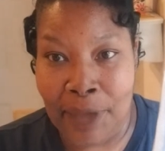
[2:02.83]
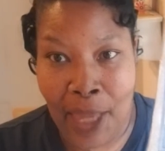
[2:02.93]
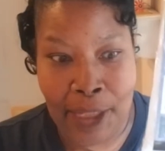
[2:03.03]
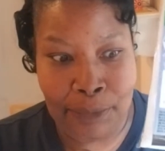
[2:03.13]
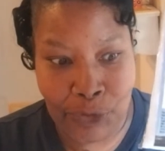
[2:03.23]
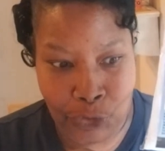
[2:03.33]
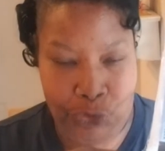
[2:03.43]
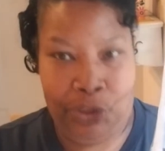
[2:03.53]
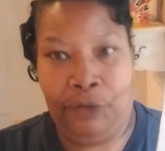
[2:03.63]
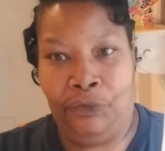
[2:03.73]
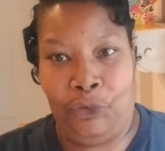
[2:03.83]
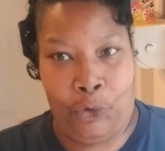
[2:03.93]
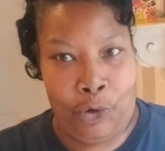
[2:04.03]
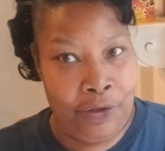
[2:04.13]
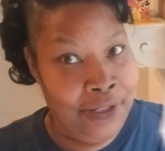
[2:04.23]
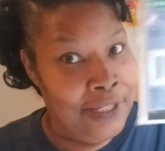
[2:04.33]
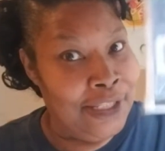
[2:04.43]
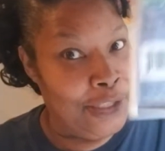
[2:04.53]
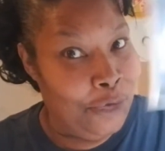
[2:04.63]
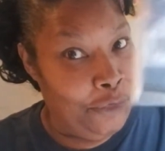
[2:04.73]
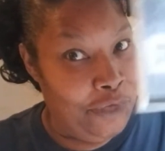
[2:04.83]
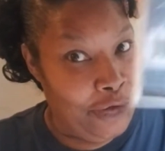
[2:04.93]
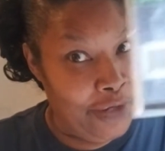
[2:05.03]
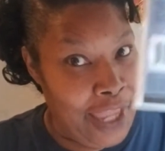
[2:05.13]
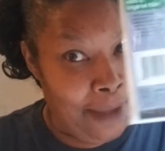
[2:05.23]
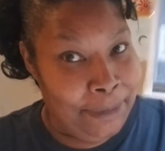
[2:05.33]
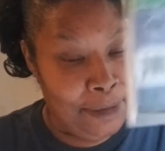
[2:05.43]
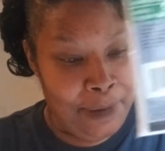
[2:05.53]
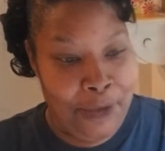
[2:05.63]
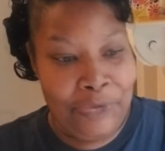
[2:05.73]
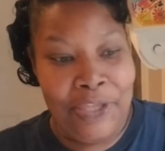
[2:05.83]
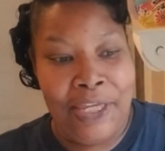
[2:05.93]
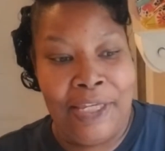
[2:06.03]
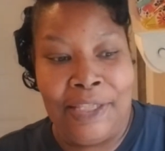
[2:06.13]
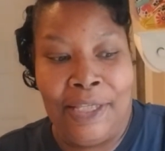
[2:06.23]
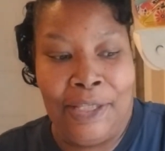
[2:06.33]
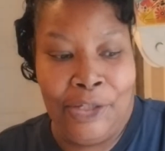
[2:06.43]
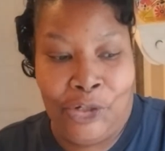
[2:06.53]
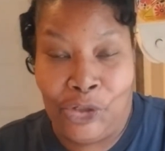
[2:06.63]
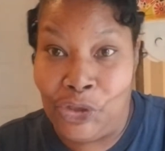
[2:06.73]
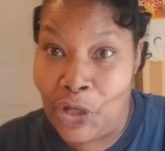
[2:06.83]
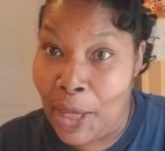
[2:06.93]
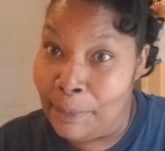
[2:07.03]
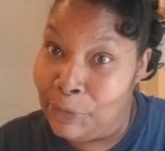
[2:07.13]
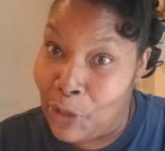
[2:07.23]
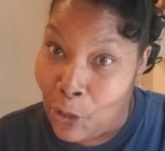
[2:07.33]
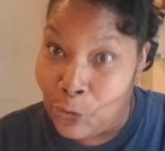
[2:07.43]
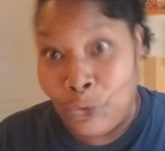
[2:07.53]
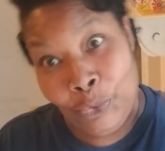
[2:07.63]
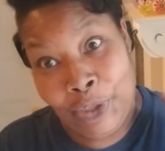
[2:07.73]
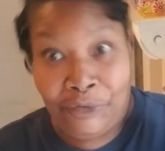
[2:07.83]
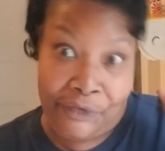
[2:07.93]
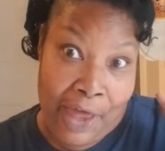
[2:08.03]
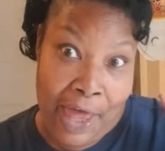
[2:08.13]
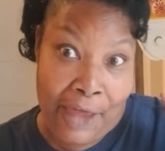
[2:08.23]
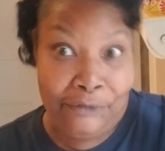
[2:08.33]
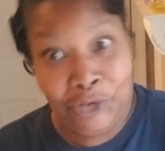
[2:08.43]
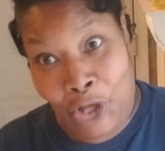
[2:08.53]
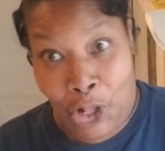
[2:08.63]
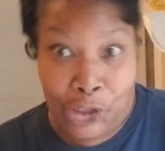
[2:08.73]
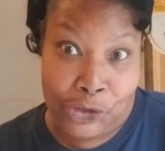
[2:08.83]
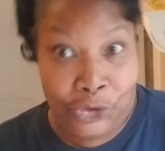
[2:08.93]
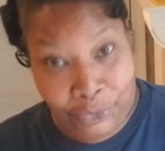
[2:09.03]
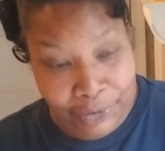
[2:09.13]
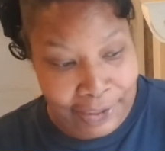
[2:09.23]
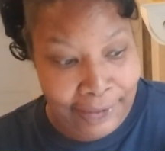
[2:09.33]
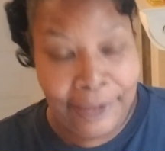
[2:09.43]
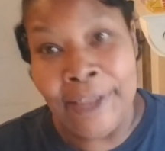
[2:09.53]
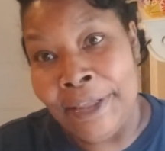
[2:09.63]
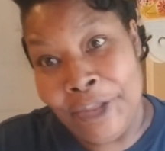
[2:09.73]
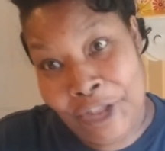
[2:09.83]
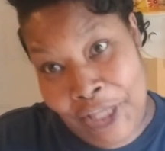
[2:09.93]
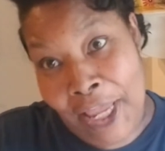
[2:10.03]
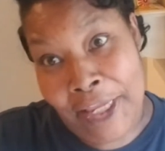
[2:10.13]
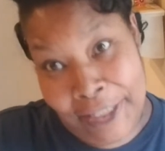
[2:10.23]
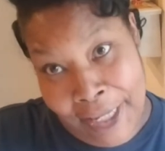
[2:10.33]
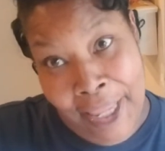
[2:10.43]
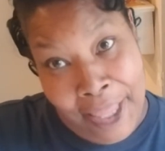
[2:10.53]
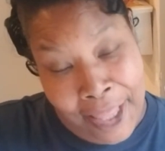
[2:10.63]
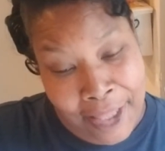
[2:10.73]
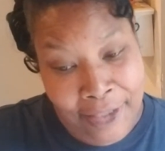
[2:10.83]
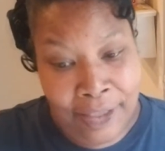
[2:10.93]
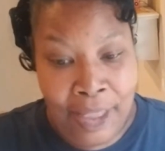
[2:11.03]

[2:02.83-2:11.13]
I am searching for. So very happy about this. Good job, $1.25, Dollar Tree. Yeah.